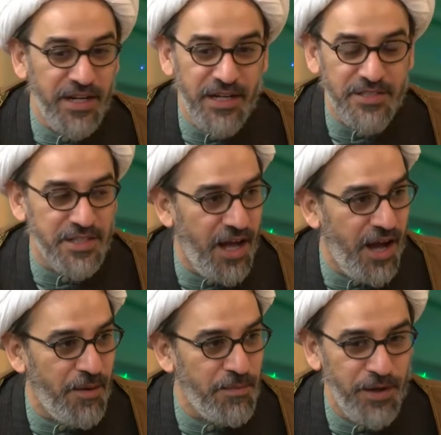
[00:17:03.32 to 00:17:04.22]
in
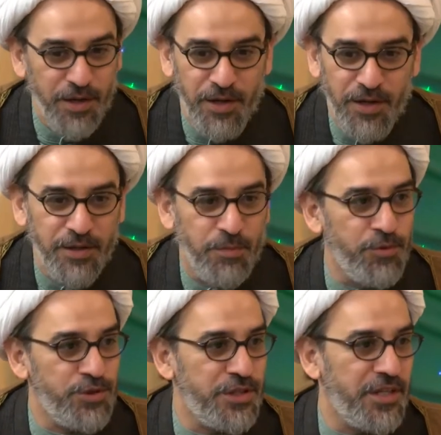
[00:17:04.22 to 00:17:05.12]
Islam the
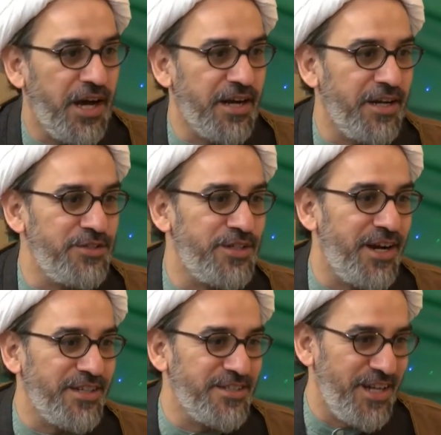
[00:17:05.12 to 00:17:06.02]
mushrik are considered
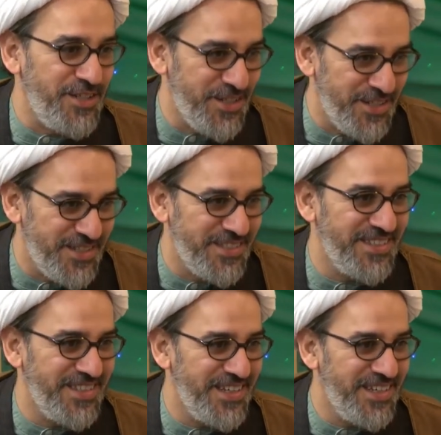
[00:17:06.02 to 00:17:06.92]
as
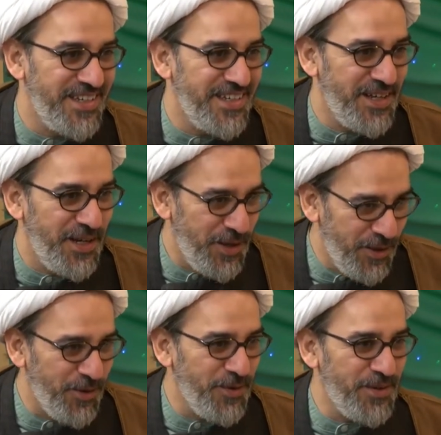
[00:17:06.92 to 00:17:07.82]
najis? You
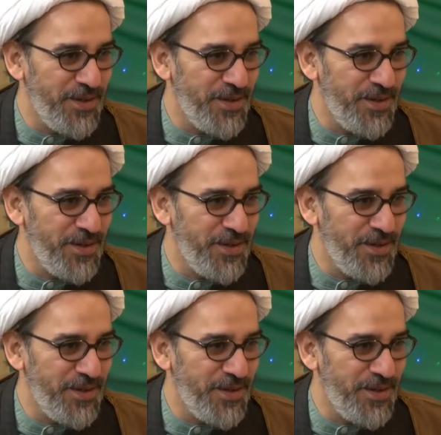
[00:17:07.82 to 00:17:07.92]
know,